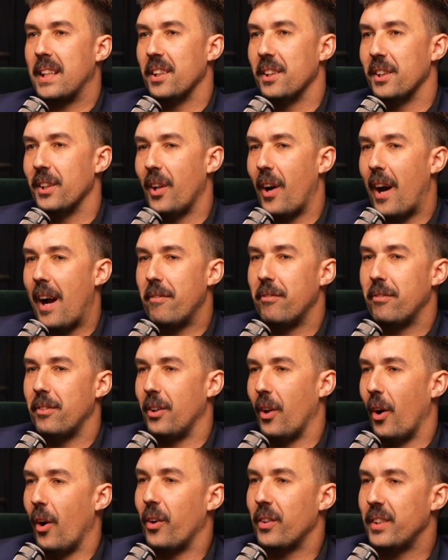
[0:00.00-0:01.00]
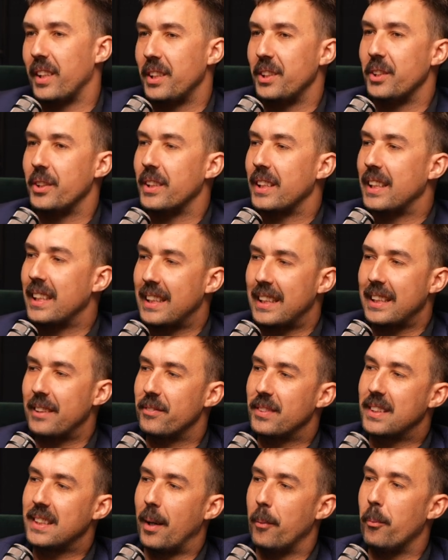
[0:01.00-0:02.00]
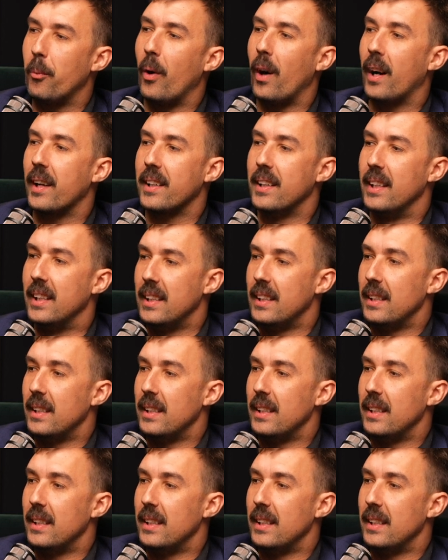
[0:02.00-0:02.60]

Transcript: lifelong that you can give someone?